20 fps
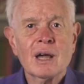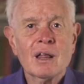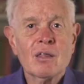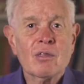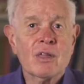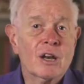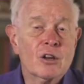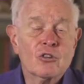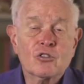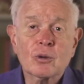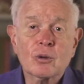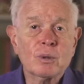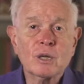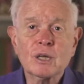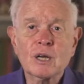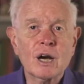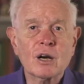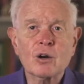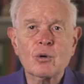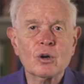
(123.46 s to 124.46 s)
then it's
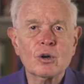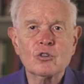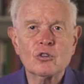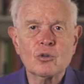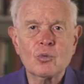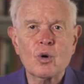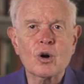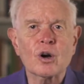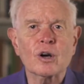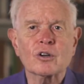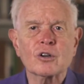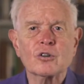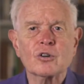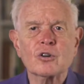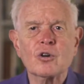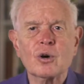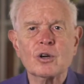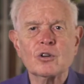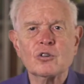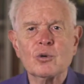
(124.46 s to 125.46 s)
simply not going to work.
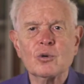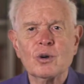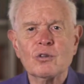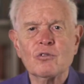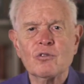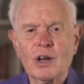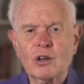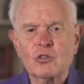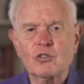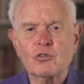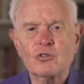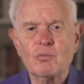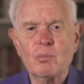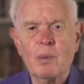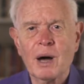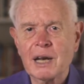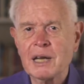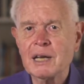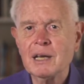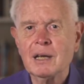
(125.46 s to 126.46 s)
You're going to
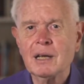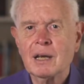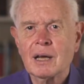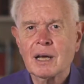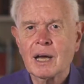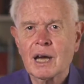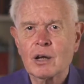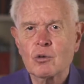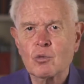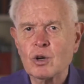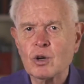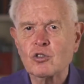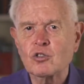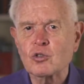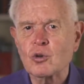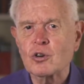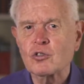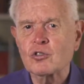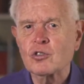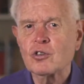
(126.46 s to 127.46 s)
invest money and
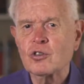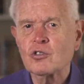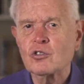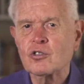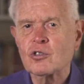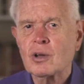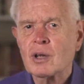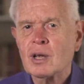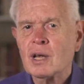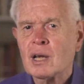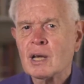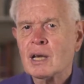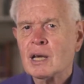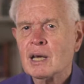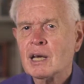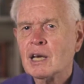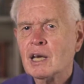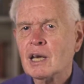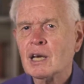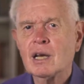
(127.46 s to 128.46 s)
resources
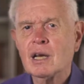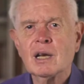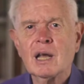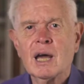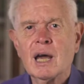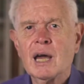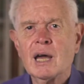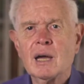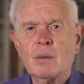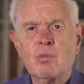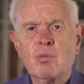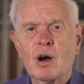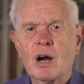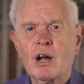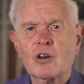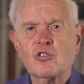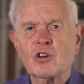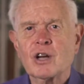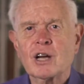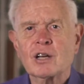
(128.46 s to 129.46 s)
in a
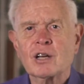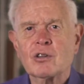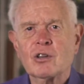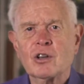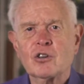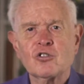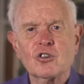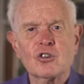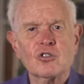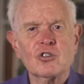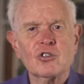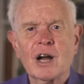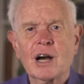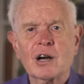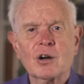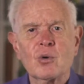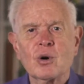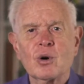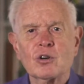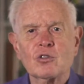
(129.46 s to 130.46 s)
project that's just
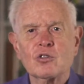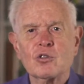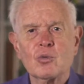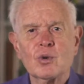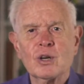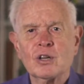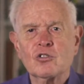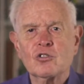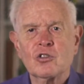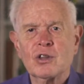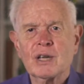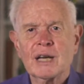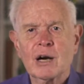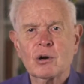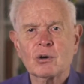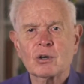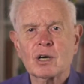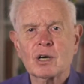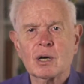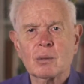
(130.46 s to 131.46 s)
not going to reach the
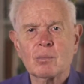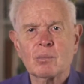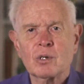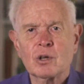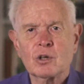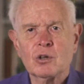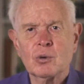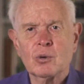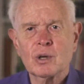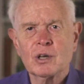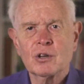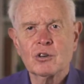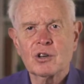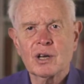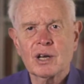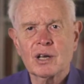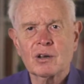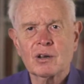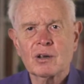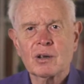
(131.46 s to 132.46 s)
outcome you
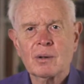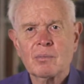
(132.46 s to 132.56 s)
intend.